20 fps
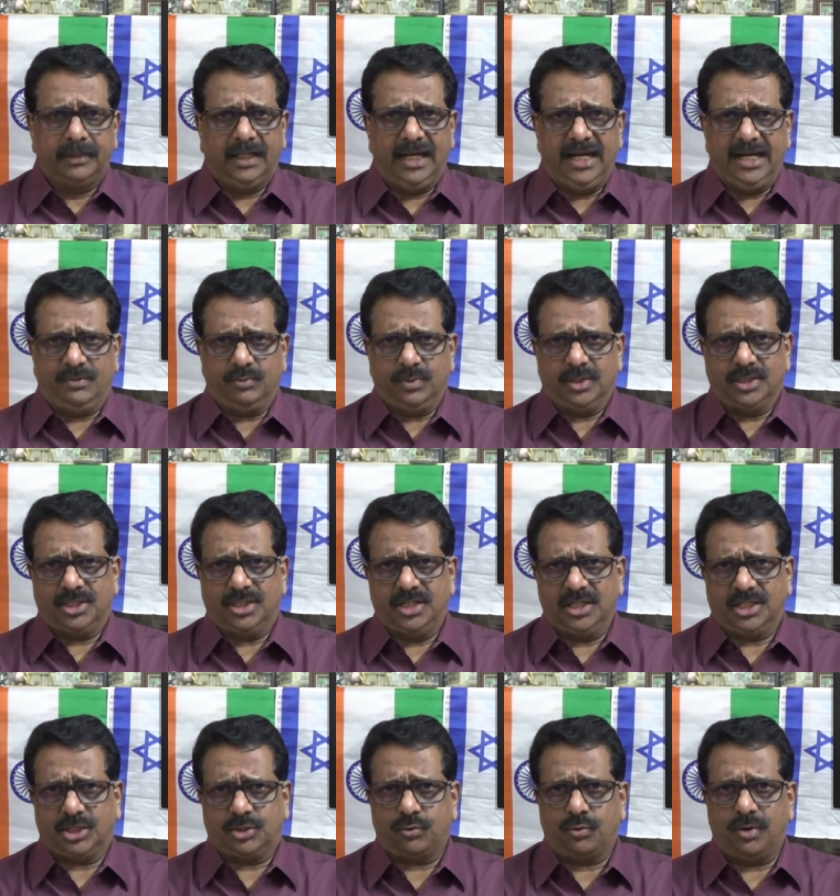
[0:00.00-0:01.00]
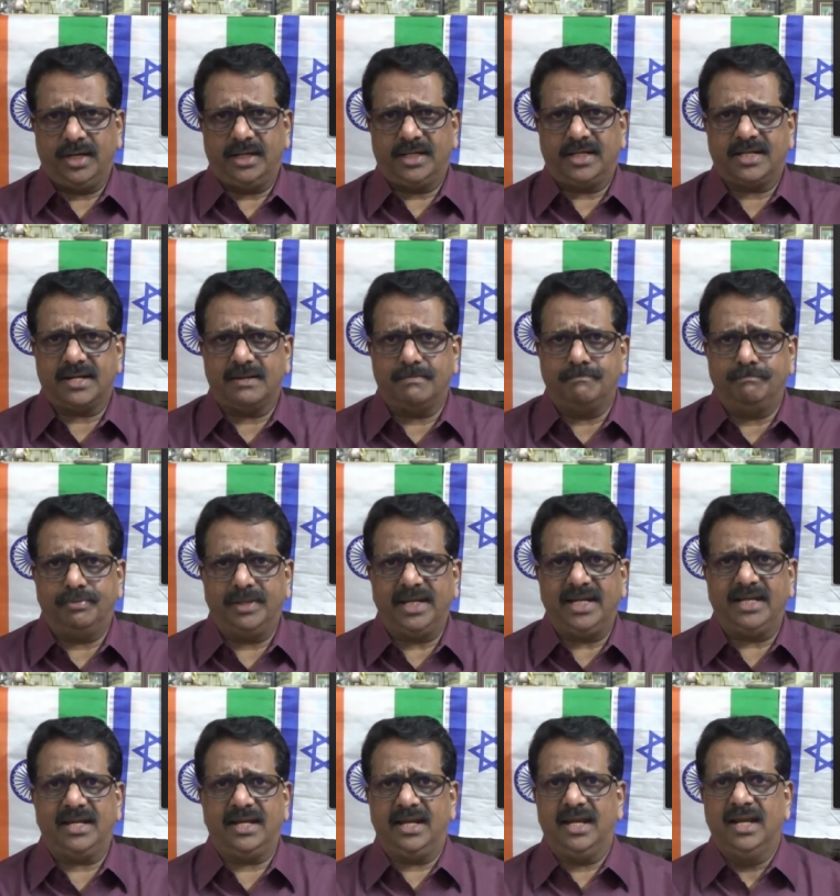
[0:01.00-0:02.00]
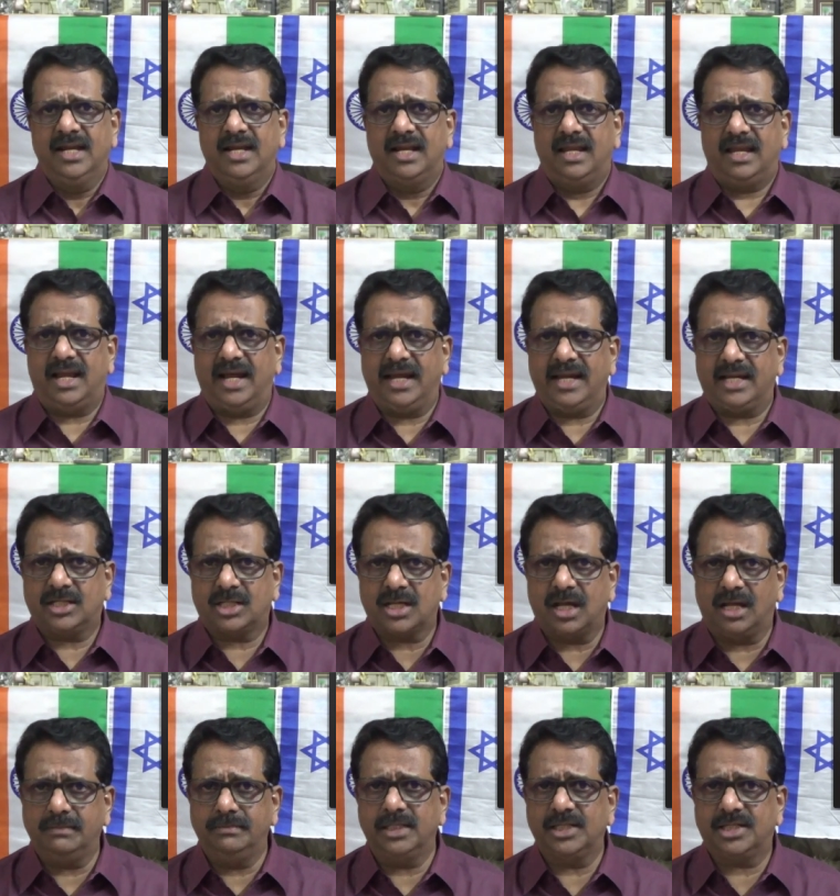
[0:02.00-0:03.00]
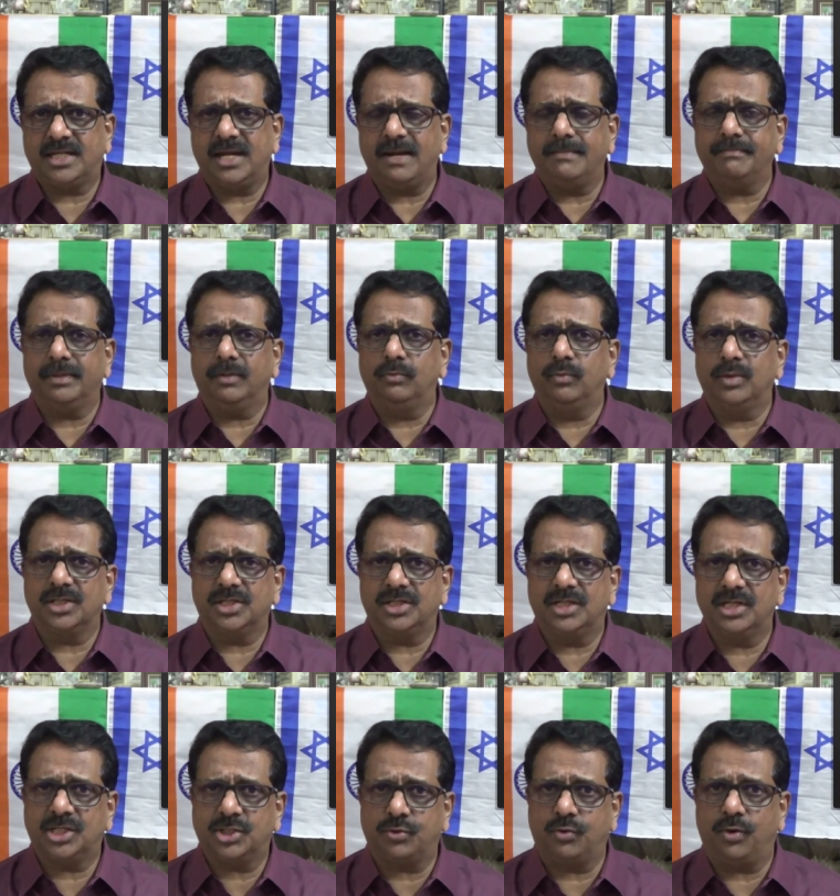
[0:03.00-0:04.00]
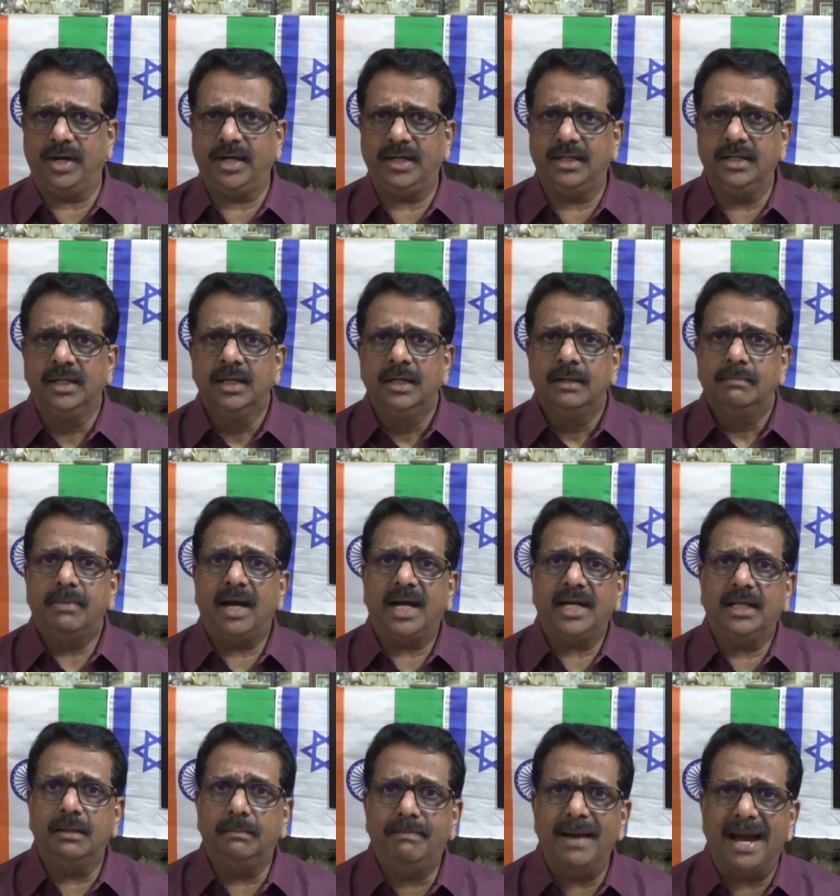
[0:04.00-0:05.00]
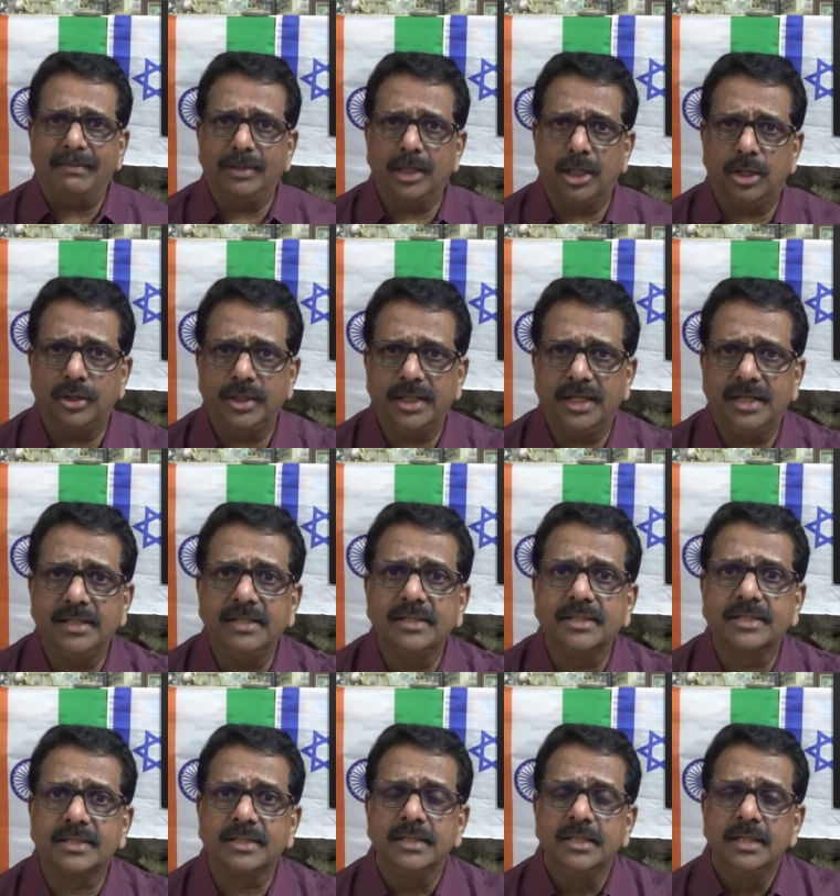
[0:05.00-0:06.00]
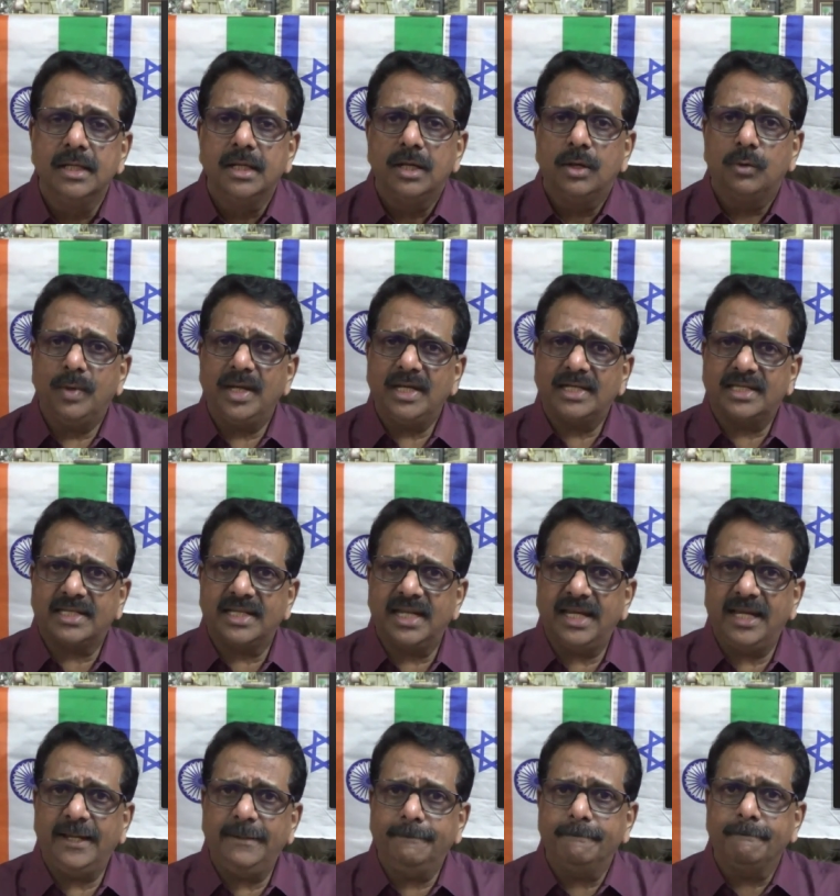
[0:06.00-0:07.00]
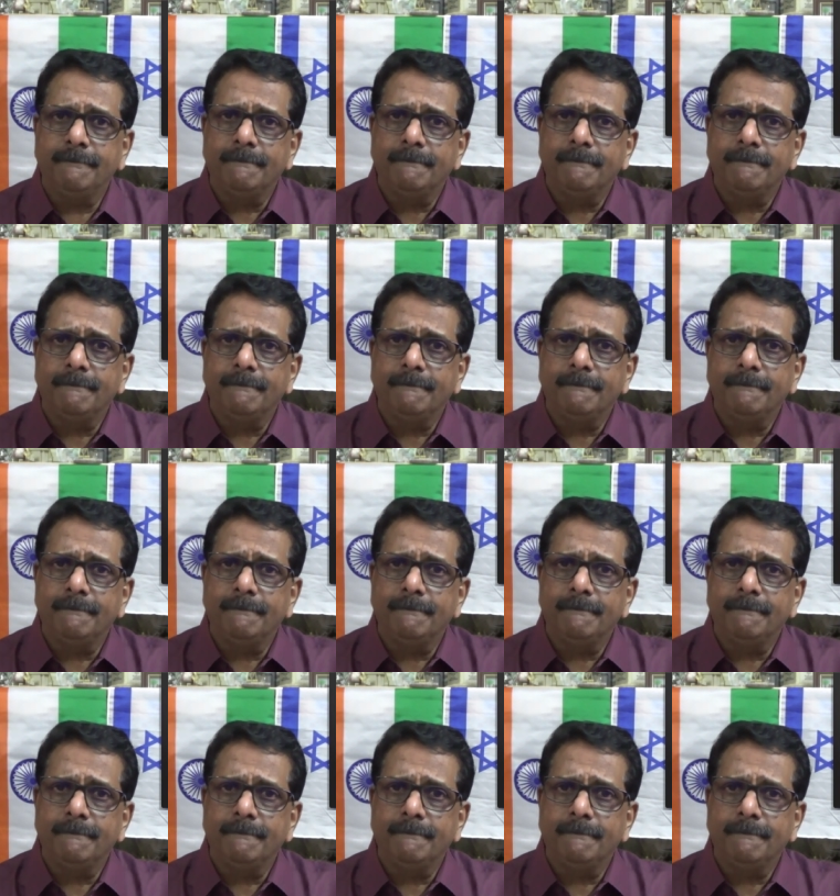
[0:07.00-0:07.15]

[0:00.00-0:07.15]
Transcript: It was destroyed completely, like Solomon's temple was destroyed by the Babylonians. We see